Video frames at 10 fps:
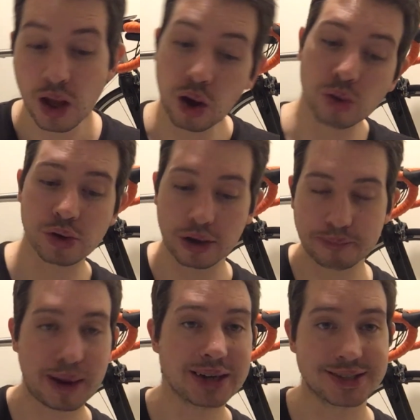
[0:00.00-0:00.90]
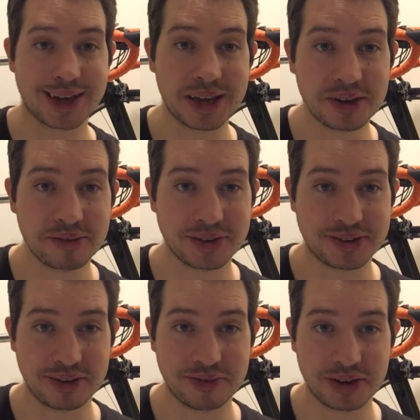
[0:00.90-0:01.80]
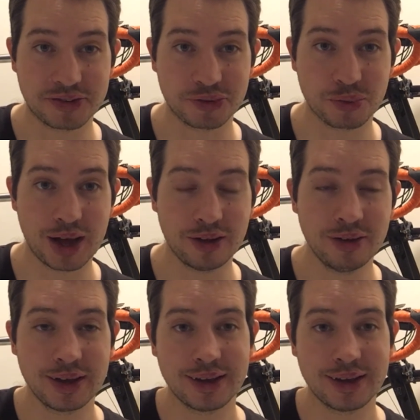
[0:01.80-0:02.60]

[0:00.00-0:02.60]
Going back to innovativeness as well,